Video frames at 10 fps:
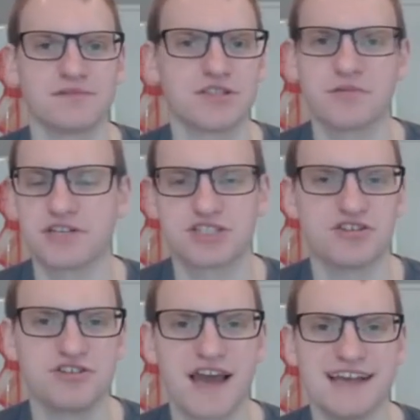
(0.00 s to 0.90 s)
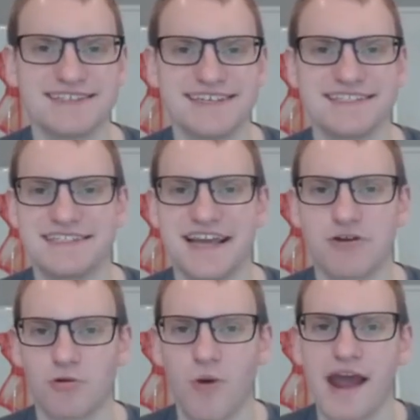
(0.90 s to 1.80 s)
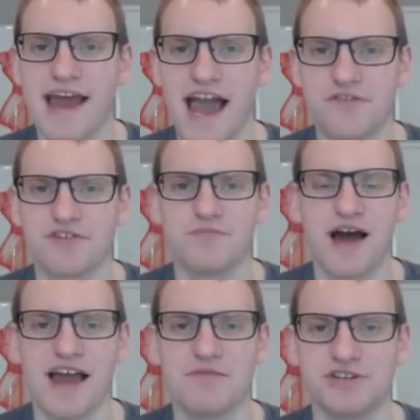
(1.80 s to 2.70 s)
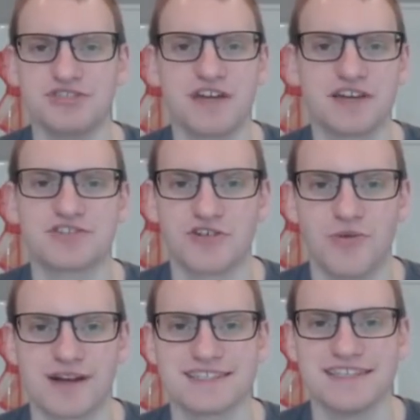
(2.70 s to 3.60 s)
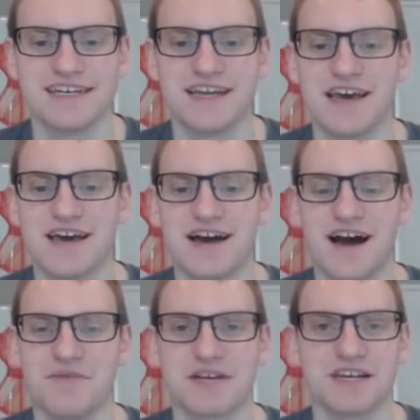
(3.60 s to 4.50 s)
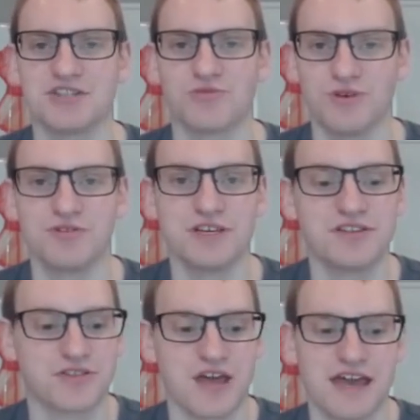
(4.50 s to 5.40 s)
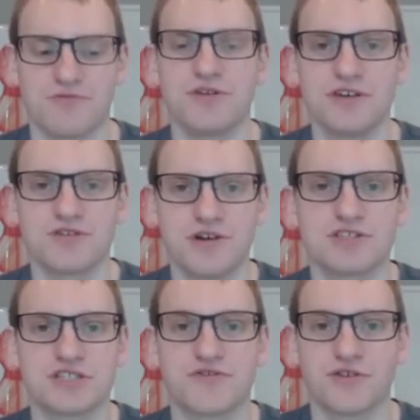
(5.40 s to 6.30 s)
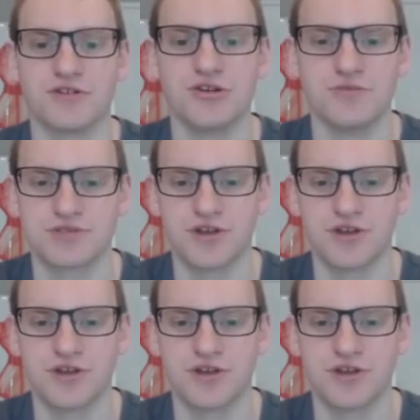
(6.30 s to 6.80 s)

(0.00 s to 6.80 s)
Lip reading: So I'm going to show you guys his data right after mine, but you guys are going to want to see it because it really throws us for a loop.